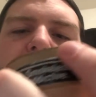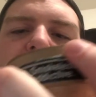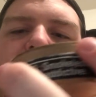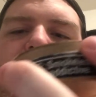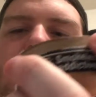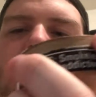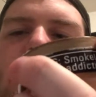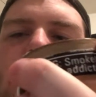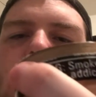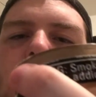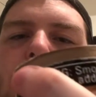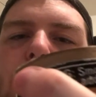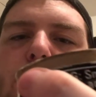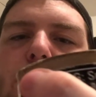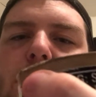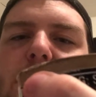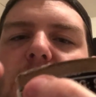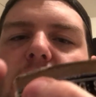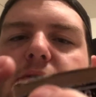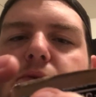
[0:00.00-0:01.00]
has like a
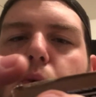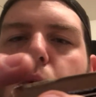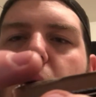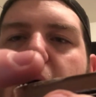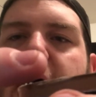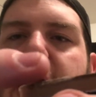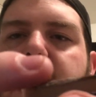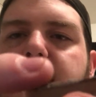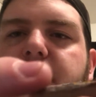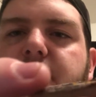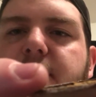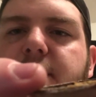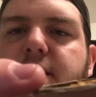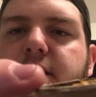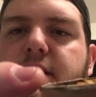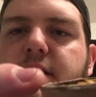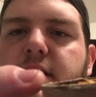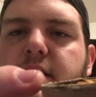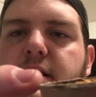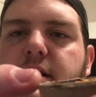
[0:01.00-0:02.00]
little bit of
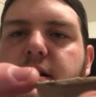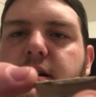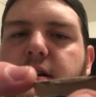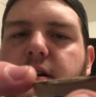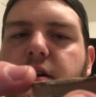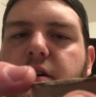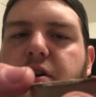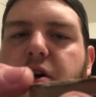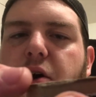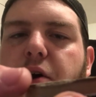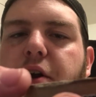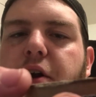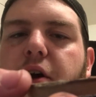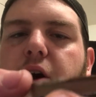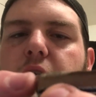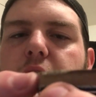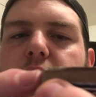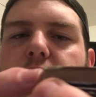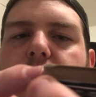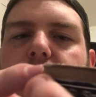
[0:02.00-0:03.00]
wax coating
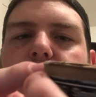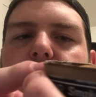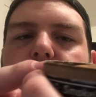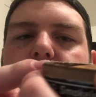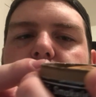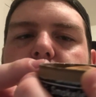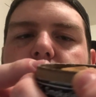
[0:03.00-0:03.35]
on here